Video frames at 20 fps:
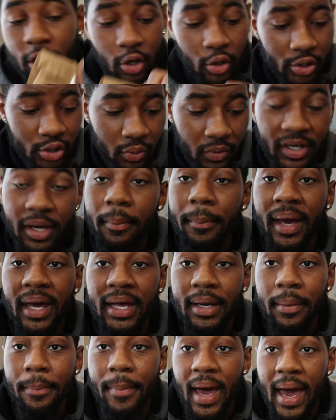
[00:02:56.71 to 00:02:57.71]
Coach, We done
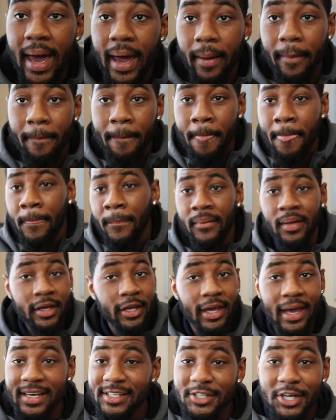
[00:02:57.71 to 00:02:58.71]
made it back.
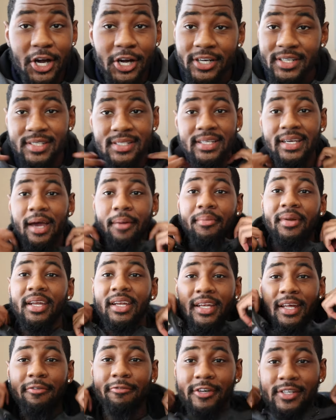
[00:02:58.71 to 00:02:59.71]
As y'all can see, I'm in a
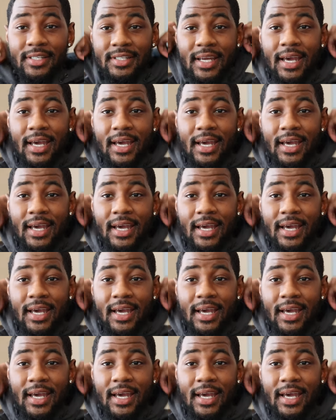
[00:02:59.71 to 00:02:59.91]
different